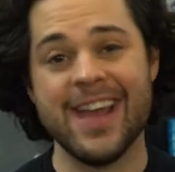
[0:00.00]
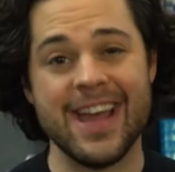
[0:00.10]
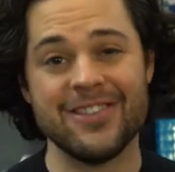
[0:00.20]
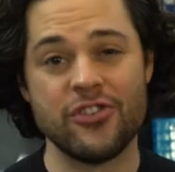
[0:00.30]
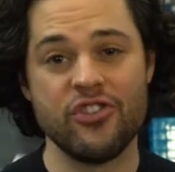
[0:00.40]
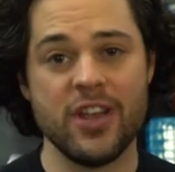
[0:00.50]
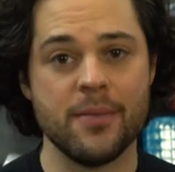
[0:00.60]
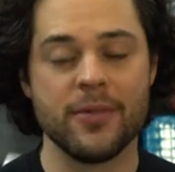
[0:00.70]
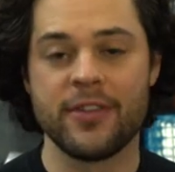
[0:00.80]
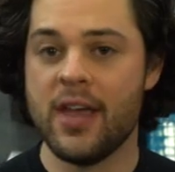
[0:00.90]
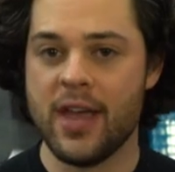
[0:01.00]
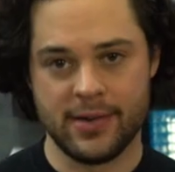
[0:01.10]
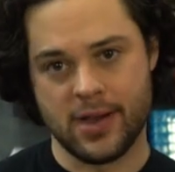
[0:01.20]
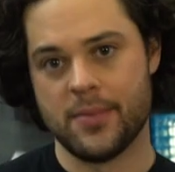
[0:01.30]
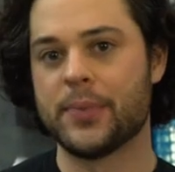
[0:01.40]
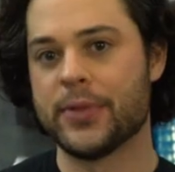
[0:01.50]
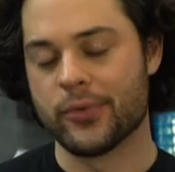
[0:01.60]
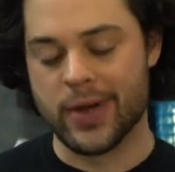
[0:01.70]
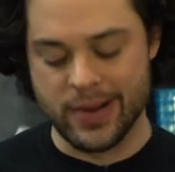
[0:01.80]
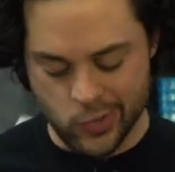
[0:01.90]
and shims and come up with
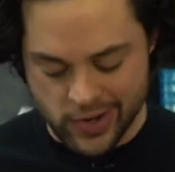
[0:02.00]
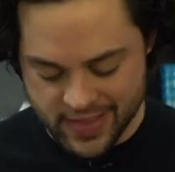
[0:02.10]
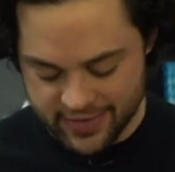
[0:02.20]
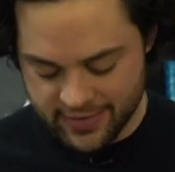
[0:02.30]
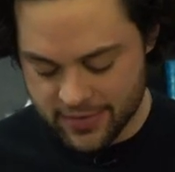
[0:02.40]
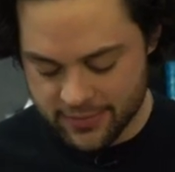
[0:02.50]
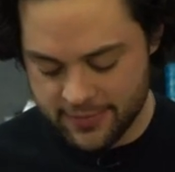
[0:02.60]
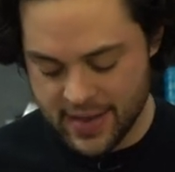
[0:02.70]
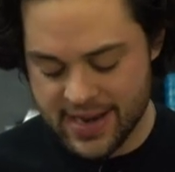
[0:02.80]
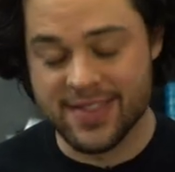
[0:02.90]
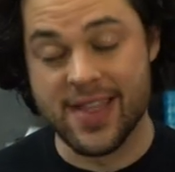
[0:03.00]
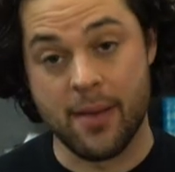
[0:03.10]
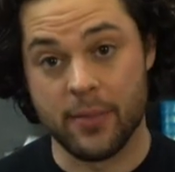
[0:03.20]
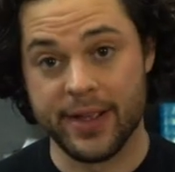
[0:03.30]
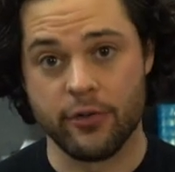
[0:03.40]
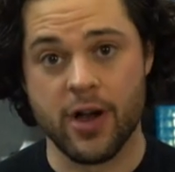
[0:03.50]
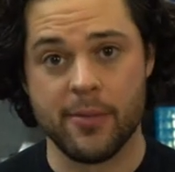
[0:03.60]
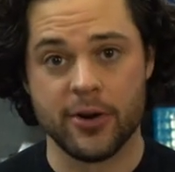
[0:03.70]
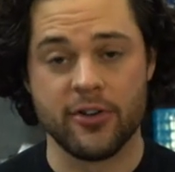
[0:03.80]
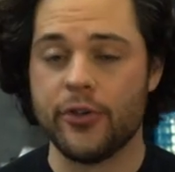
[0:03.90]
the right one that's going to fit in that
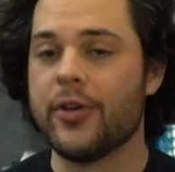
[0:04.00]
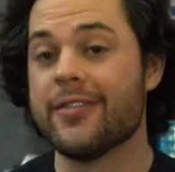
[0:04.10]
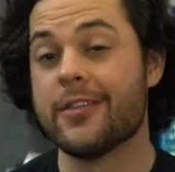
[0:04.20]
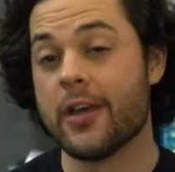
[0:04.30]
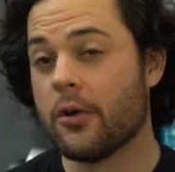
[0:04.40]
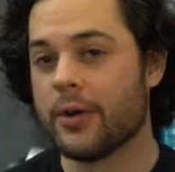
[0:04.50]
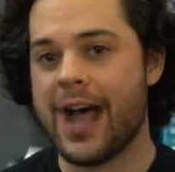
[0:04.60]
micrometer so you could zero it